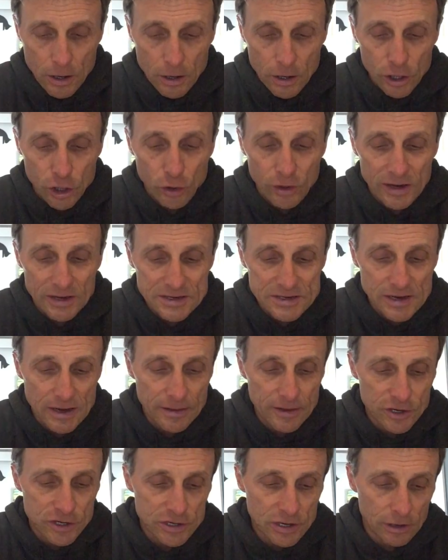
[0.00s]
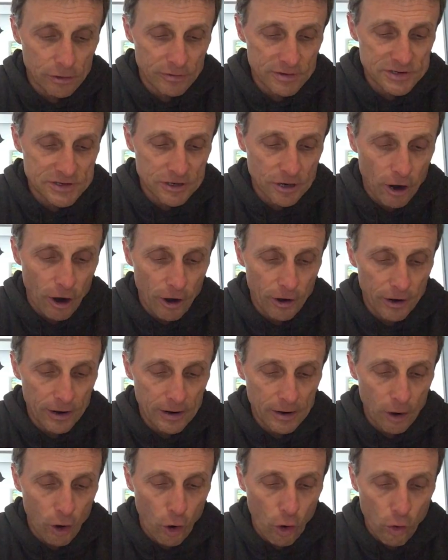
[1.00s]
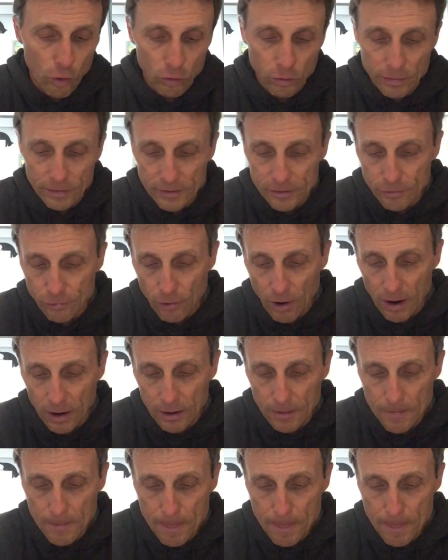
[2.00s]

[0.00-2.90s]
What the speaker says: you can see the children's target, a hole in the trunk.